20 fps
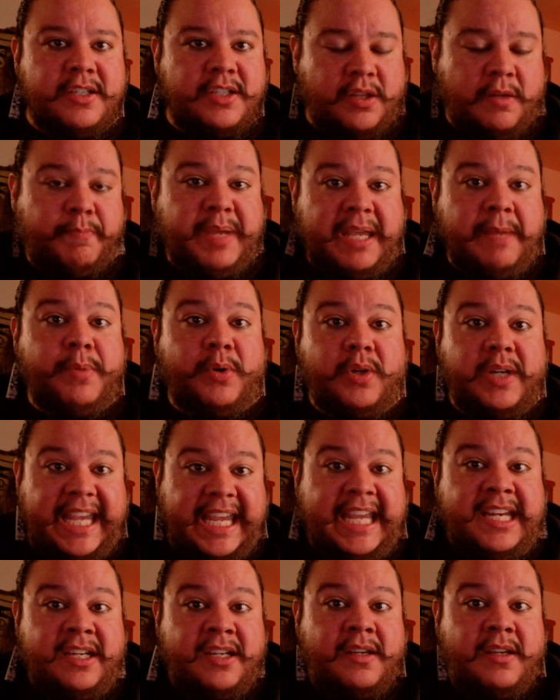to the people
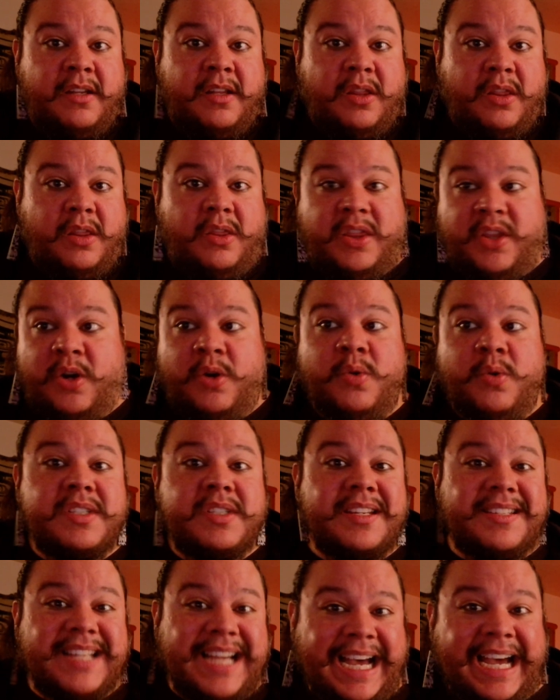in
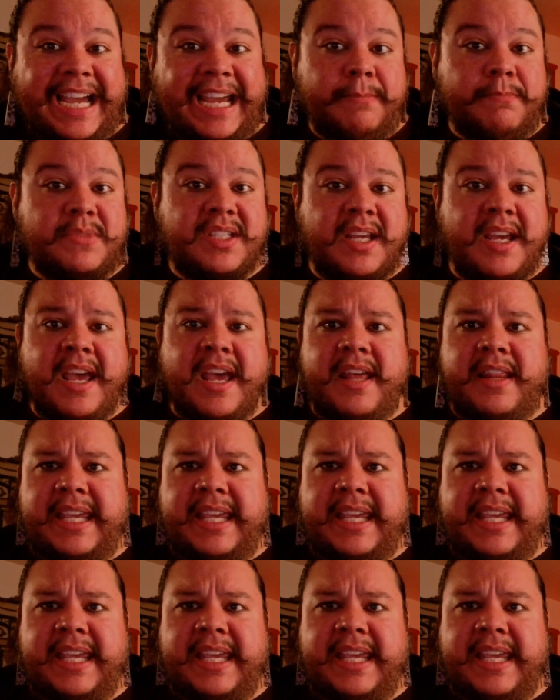those times.